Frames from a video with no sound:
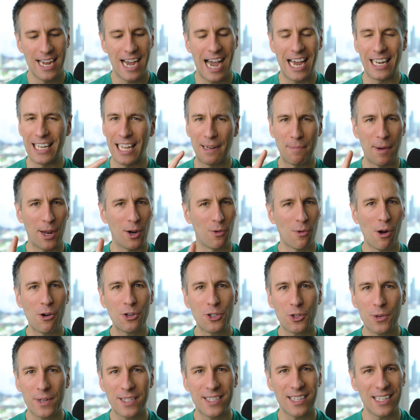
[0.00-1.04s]
I like my
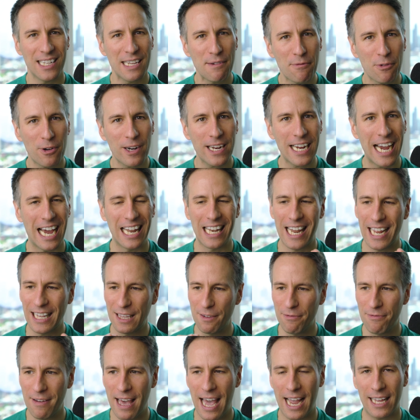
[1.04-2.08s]
grocery delivery. I like
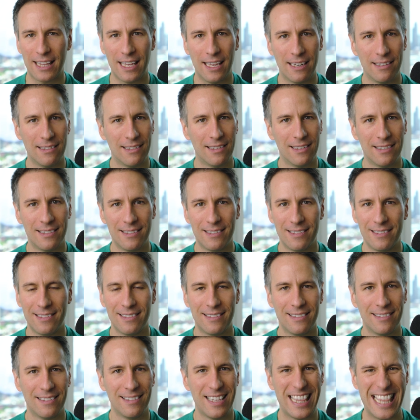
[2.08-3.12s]
the fact that
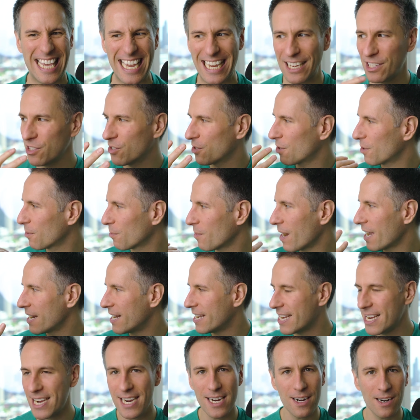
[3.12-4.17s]
things are right
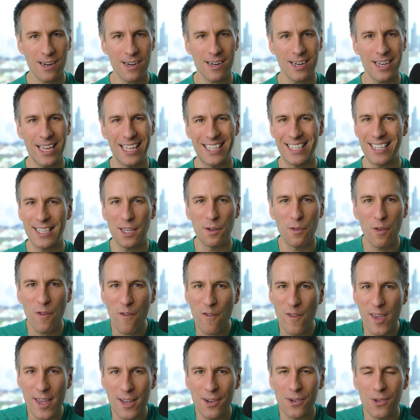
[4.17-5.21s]
here. It still
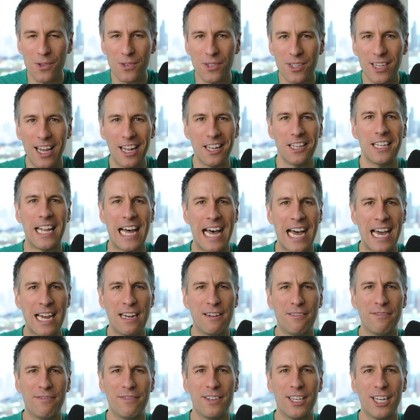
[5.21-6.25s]
feels alive.